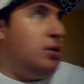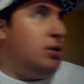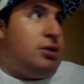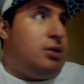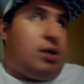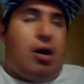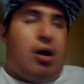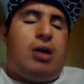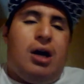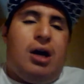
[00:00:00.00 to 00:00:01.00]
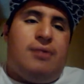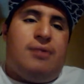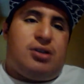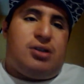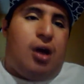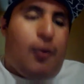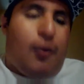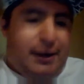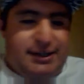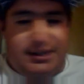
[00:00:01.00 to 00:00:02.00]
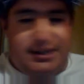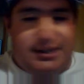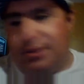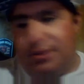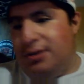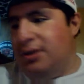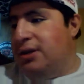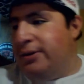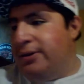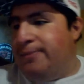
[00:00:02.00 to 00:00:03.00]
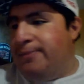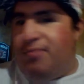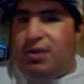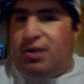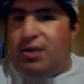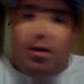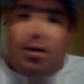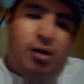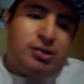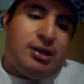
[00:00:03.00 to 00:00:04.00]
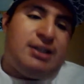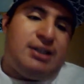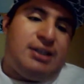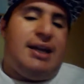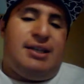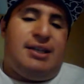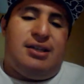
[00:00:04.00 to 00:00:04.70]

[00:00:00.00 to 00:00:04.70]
Chicago Cubs, Chicago White Sox. Also in 1988,